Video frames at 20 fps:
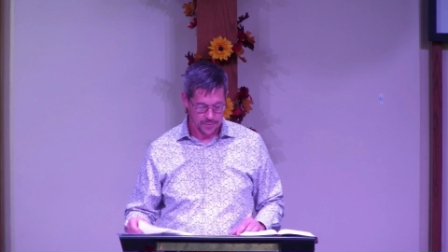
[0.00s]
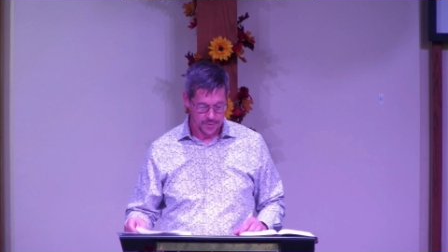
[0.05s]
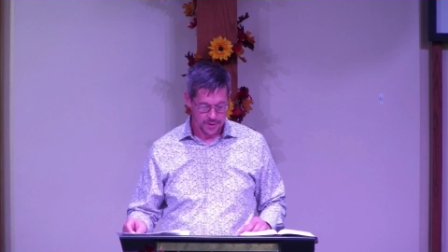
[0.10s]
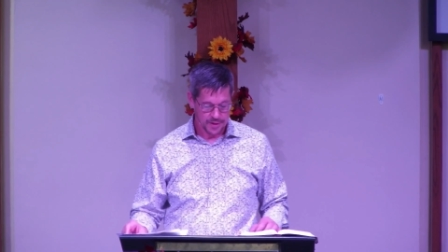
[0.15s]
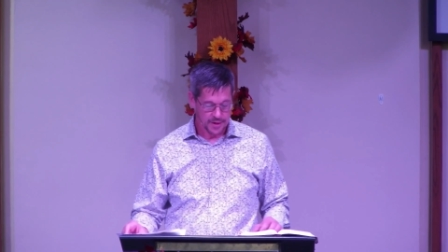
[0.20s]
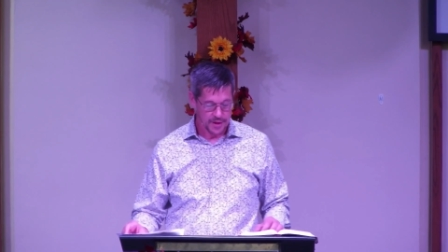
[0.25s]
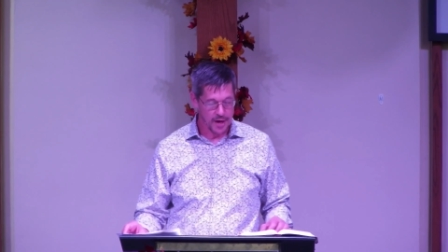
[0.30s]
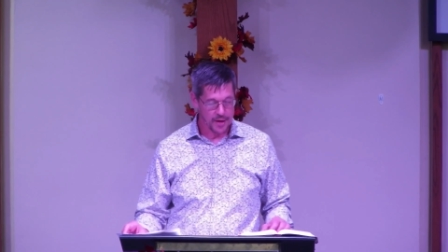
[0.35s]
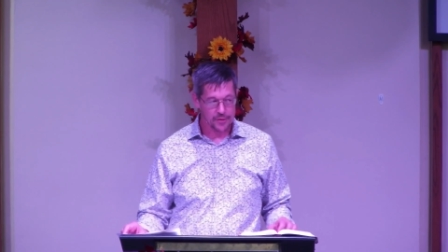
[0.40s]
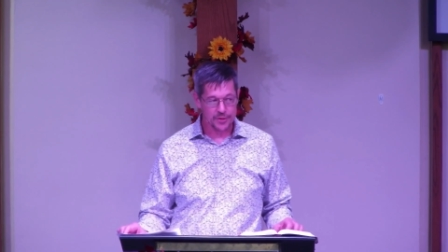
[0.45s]

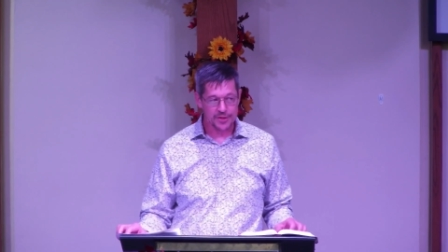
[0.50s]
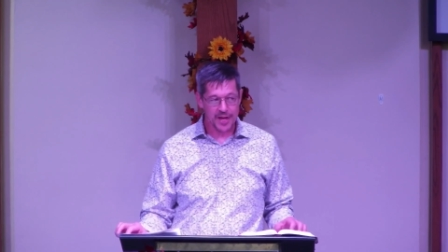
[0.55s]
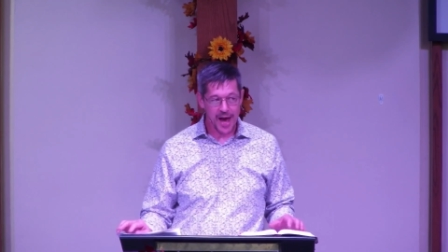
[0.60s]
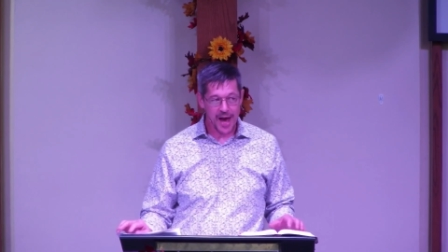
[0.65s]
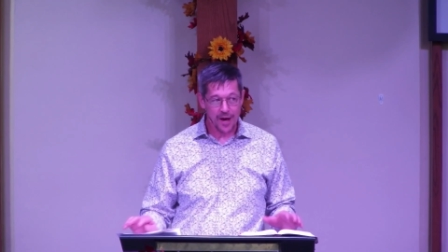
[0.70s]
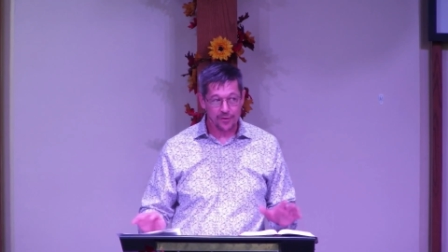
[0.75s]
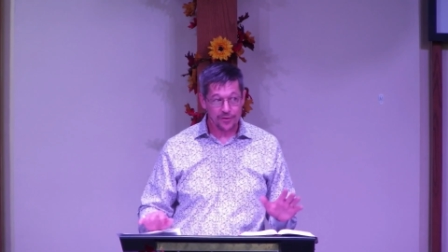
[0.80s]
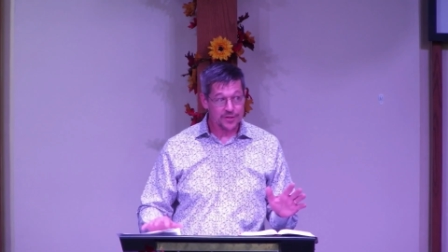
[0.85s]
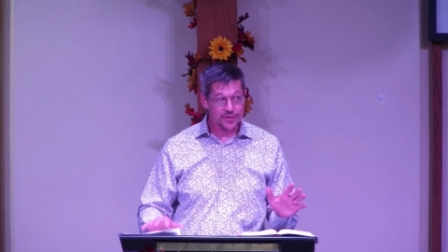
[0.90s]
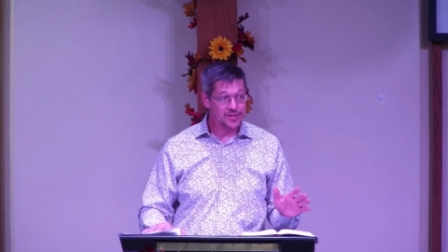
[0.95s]
Now, there's
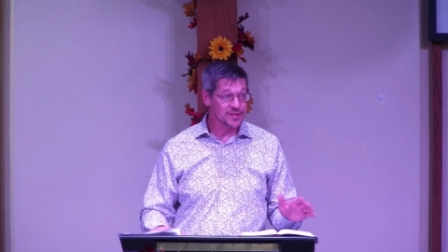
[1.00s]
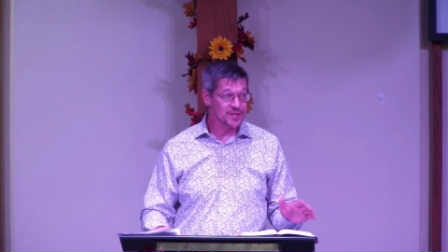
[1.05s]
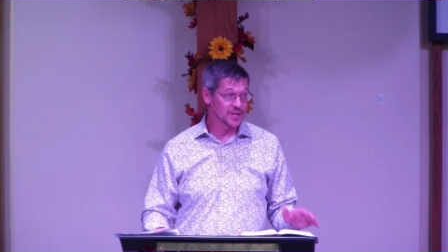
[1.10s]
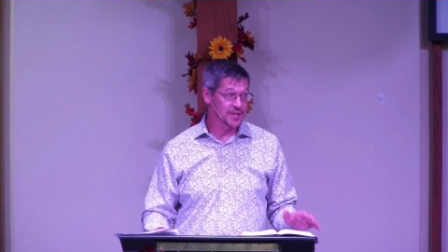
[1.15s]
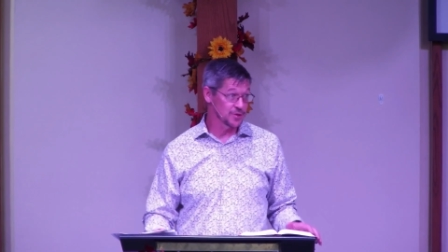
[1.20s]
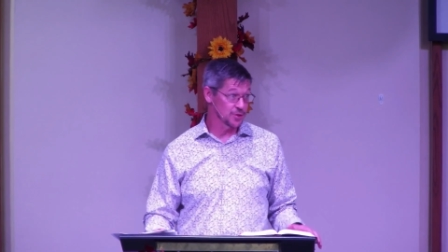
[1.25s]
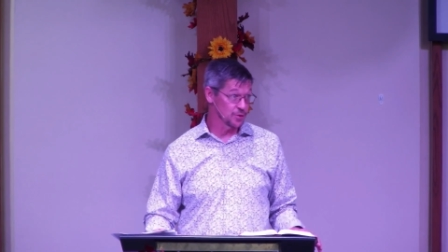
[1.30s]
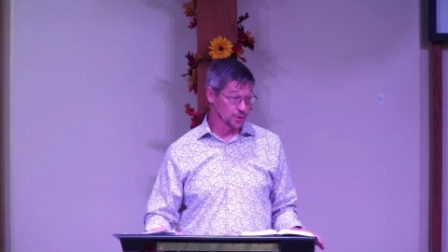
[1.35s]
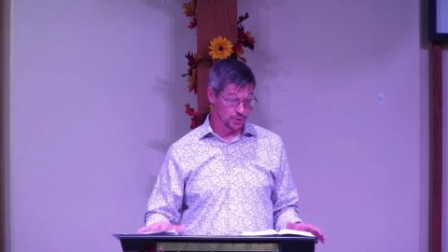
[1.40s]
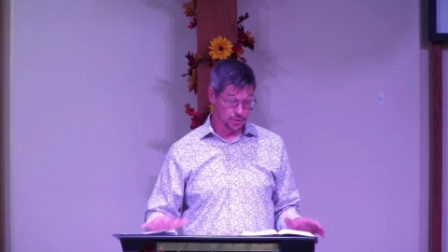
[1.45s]
countless things you
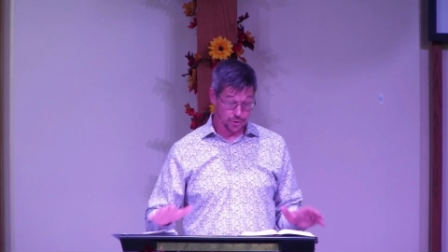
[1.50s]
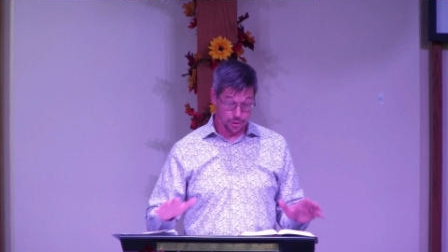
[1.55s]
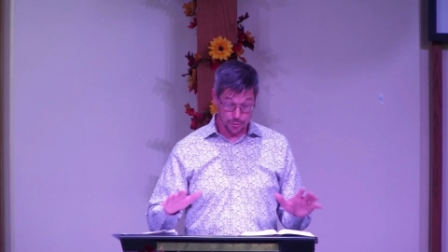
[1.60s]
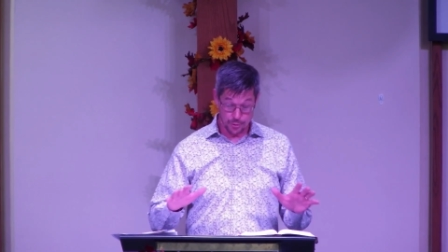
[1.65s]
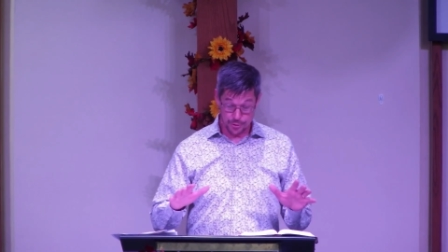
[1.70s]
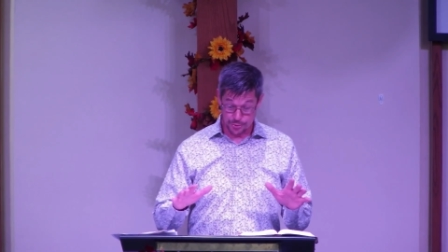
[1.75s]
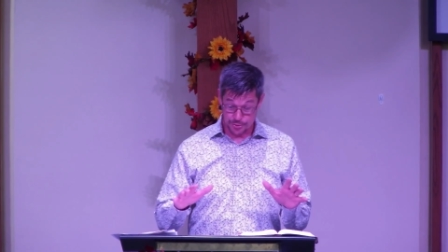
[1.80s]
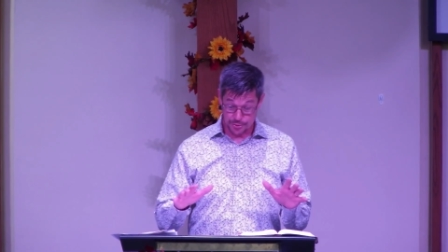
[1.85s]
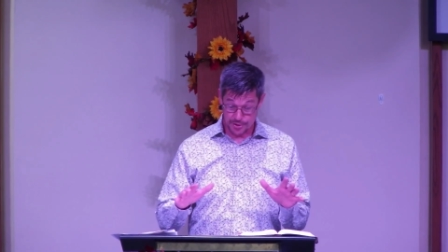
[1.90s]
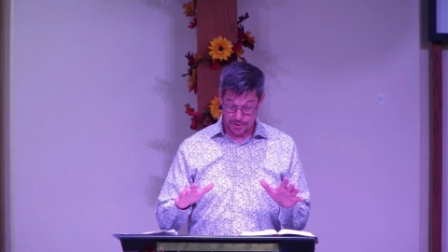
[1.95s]
can do with
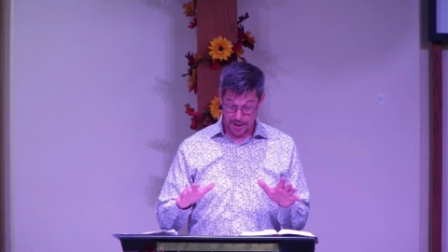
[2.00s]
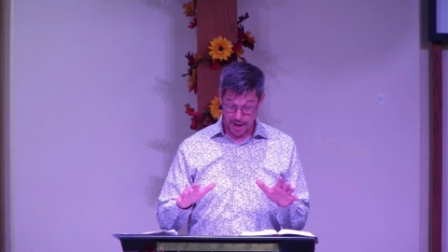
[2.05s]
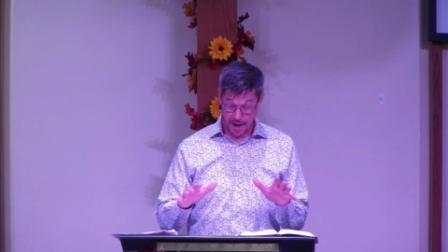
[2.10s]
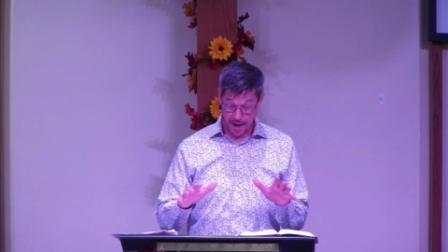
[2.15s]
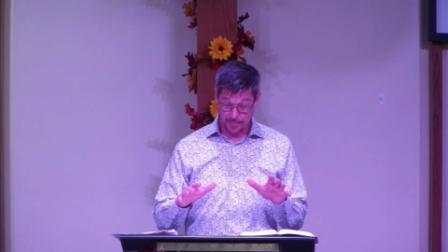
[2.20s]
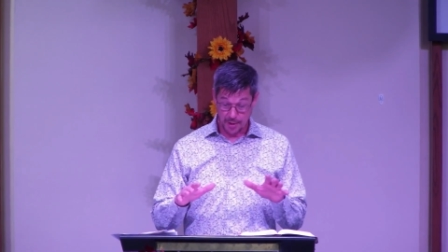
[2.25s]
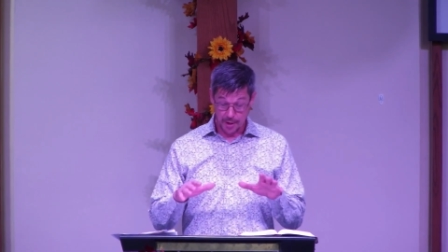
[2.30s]
your time,